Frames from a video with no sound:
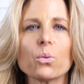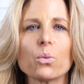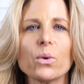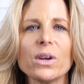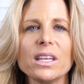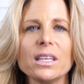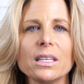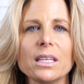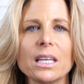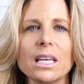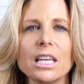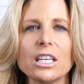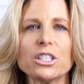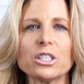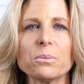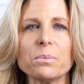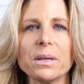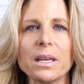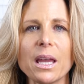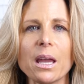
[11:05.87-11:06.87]
We need
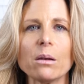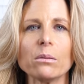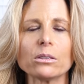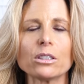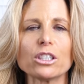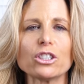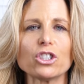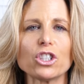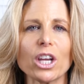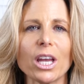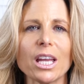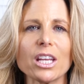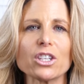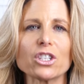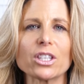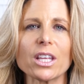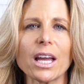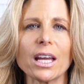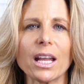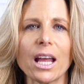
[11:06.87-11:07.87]
to be able to
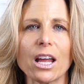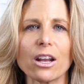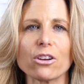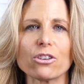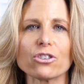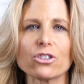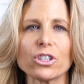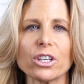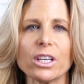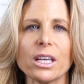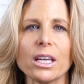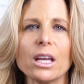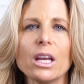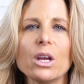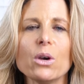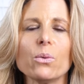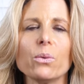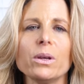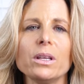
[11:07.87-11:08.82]
change that energy.